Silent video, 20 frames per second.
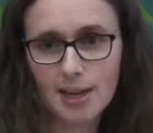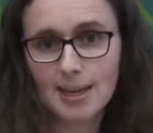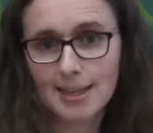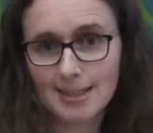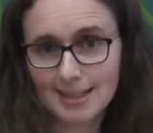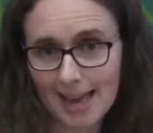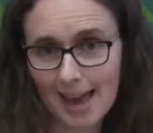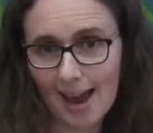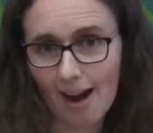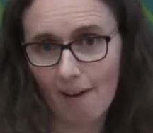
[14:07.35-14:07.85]

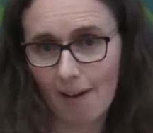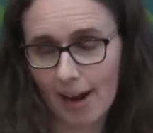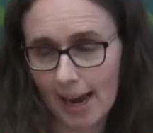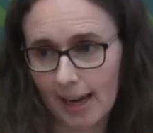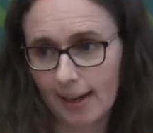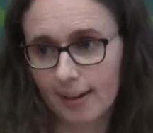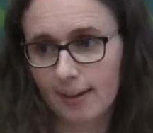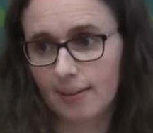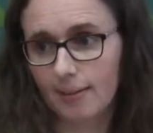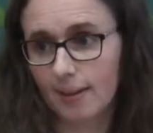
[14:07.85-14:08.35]
say are
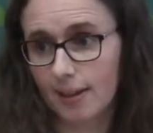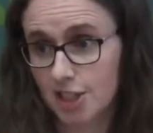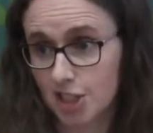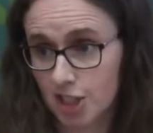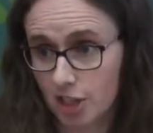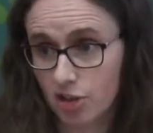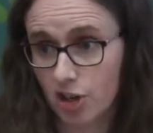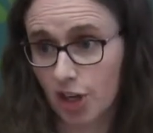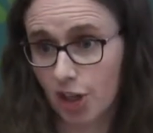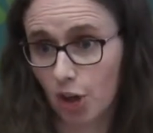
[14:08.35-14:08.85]
in the
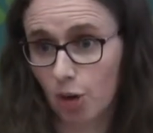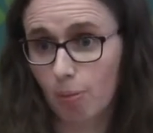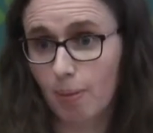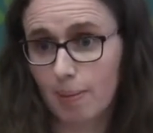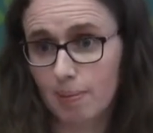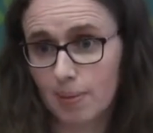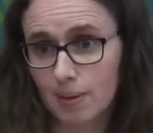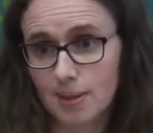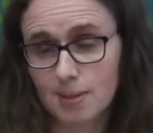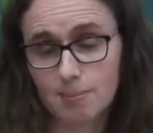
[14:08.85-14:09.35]
children and young
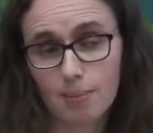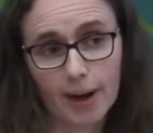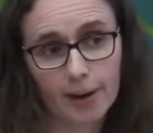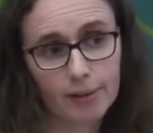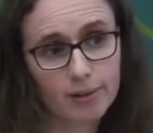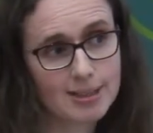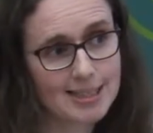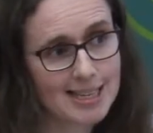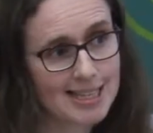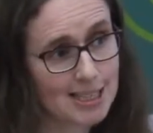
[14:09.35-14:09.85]
people's
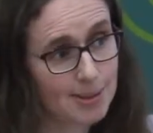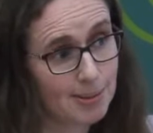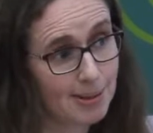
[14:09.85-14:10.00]
microsystem,